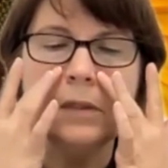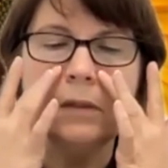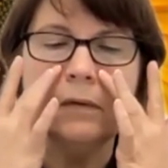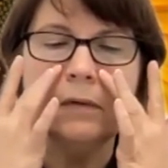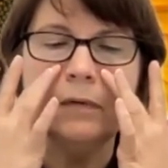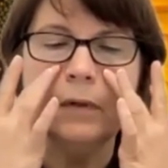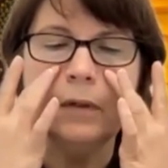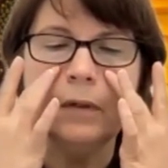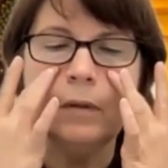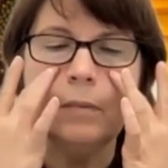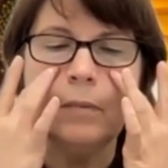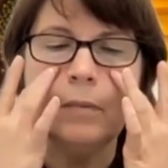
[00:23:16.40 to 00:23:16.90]

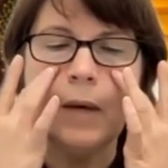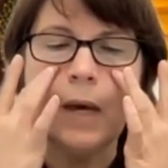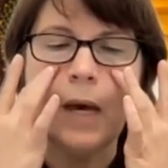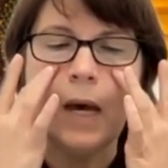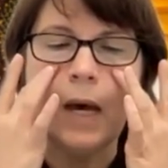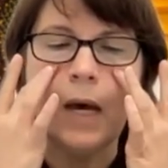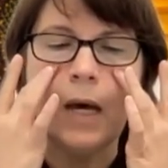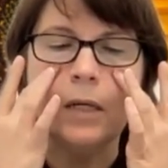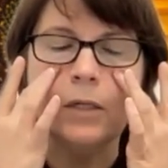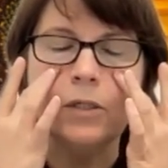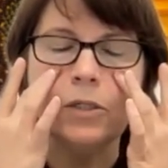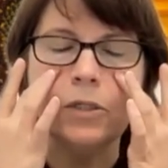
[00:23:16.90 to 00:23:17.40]
you can
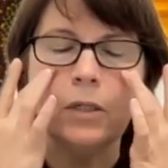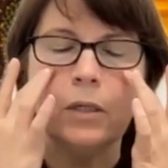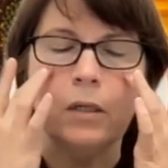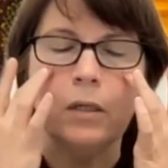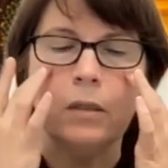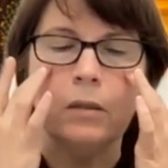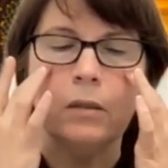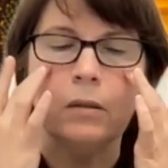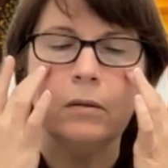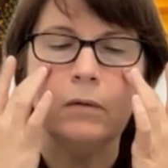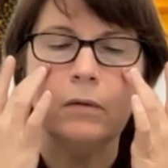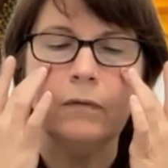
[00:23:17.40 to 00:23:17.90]

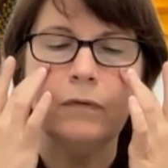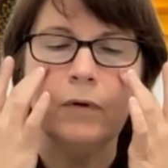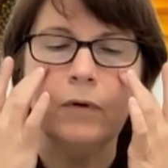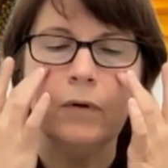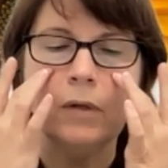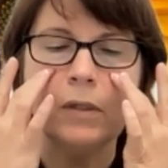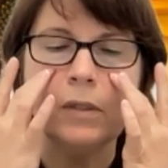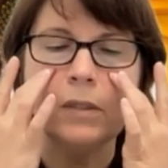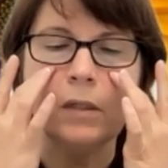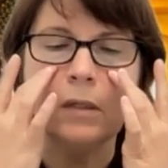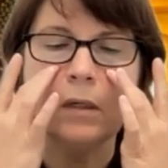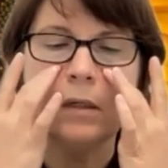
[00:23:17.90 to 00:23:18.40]
imagine
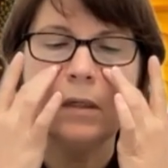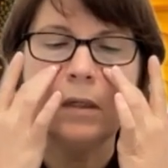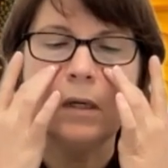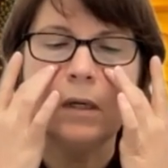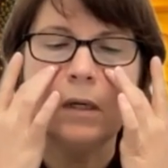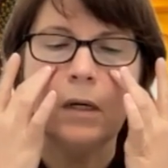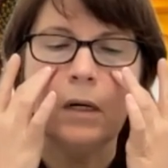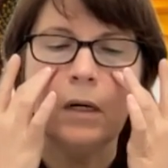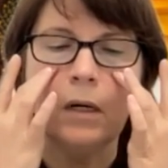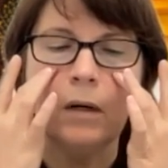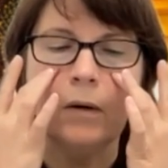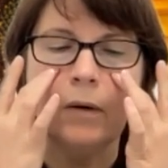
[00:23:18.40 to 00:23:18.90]
focusing on
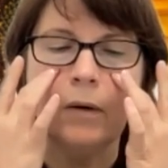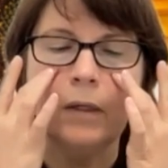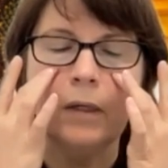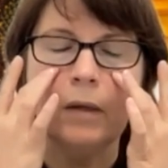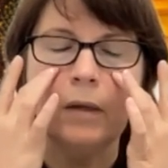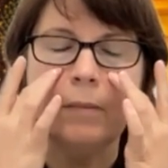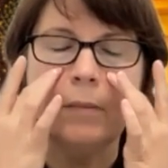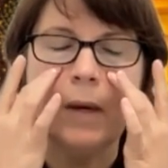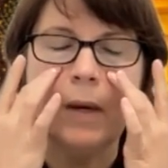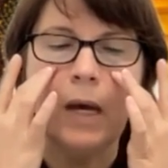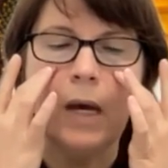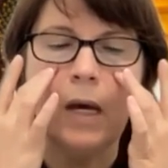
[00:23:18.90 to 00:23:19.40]
that area,
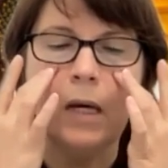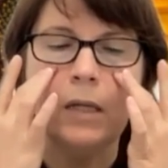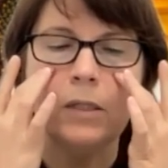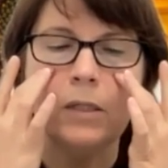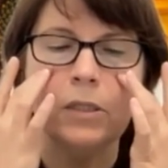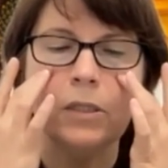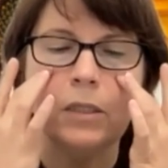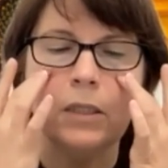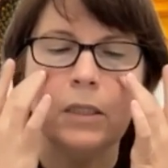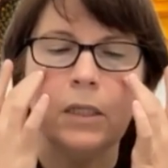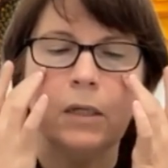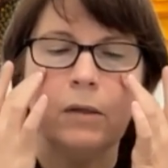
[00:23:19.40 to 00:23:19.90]

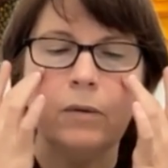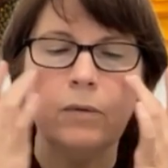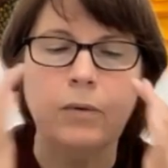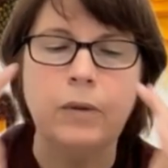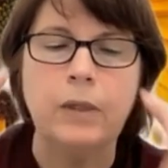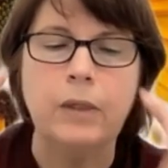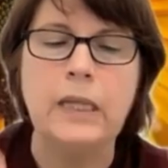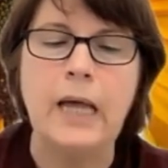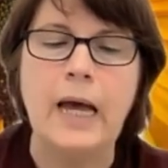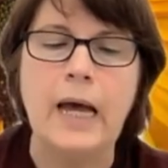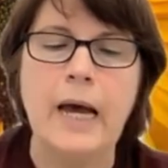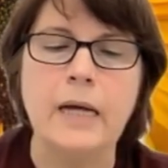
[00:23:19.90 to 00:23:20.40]
imagining it
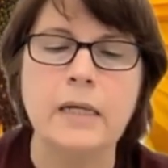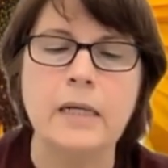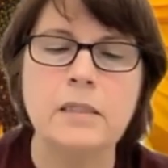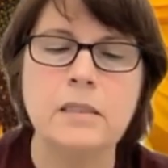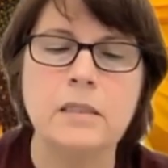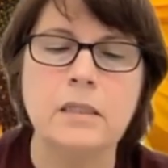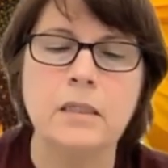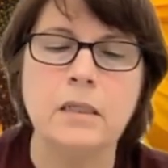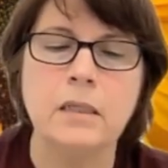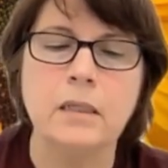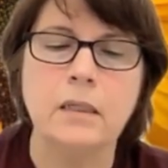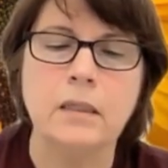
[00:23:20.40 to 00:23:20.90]

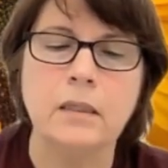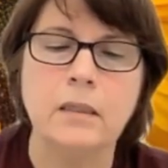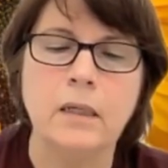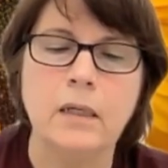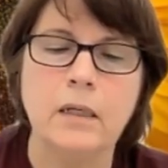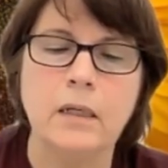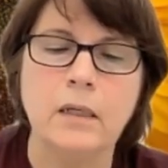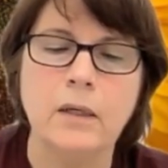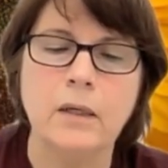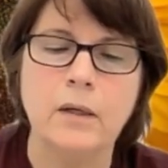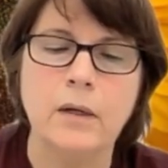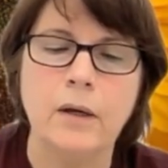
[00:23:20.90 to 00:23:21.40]
relaxing and
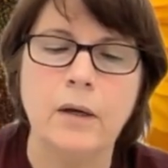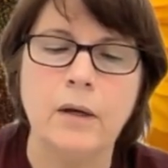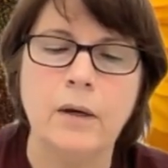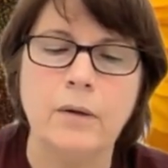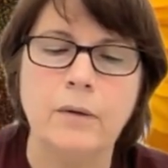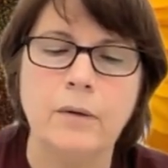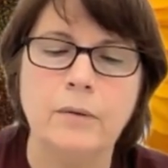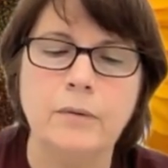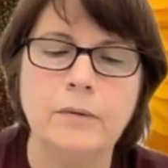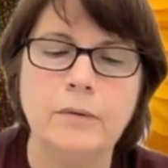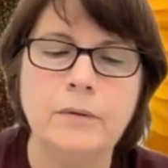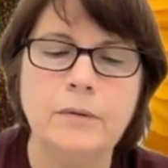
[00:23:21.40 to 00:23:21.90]
letting
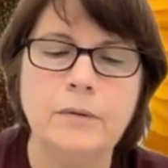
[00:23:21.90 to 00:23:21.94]
go.